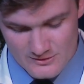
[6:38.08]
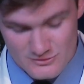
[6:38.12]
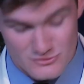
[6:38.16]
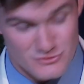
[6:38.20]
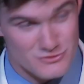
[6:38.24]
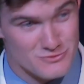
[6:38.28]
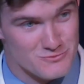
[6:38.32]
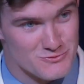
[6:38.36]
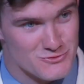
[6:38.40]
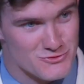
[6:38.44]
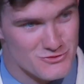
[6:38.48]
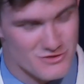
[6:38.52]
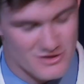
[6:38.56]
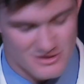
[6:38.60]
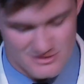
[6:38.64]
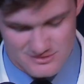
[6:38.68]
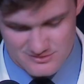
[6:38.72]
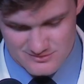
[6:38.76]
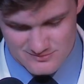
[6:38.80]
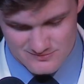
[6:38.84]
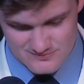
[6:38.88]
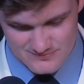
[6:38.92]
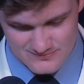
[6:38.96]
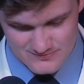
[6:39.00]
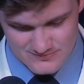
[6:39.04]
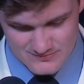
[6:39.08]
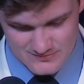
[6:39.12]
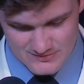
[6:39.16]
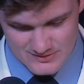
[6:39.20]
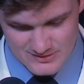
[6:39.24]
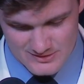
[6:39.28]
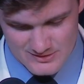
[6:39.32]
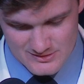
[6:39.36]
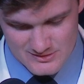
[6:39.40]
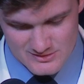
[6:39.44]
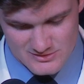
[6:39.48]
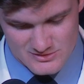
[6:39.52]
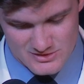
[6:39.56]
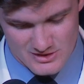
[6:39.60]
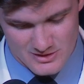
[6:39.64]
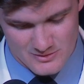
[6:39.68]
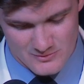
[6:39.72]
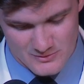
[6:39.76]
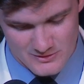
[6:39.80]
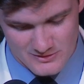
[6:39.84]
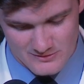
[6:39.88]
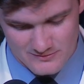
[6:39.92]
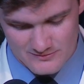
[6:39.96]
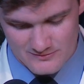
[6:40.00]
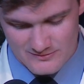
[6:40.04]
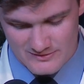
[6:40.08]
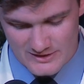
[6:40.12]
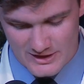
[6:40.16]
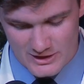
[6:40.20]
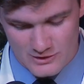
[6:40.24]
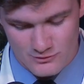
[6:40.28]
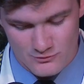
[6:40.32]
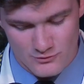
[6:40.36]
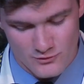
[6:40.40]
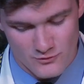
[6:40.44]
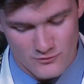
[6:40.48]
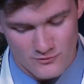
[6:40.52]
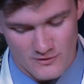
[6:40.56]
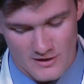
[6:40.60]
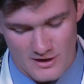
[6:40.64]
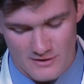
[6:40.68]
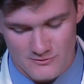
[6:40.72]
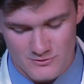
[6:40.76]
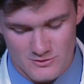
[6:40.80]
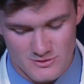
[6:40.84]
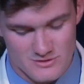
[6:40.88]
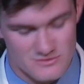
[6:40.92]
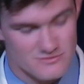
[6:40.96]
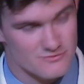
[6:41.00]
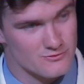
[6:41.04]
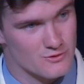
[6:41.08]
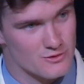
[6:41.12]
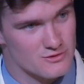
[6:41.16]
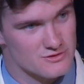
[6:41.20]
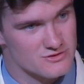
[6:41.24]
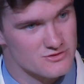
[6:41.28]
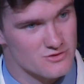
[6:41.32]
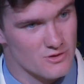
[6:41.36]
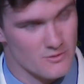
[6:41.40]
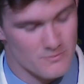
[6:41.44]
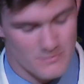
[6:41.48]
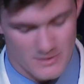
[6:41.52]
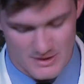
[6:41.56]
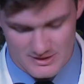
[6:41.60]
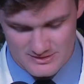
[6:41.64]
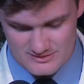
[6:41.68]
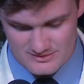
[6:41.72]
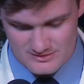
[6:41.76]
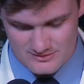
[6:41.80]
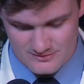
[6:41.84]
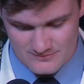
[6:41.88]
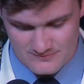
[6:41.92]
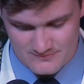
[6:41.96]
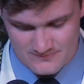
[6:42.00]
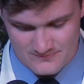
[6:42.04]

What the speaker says: To the tricks. Gentlemen, thank you for 5 years of non-stop banter.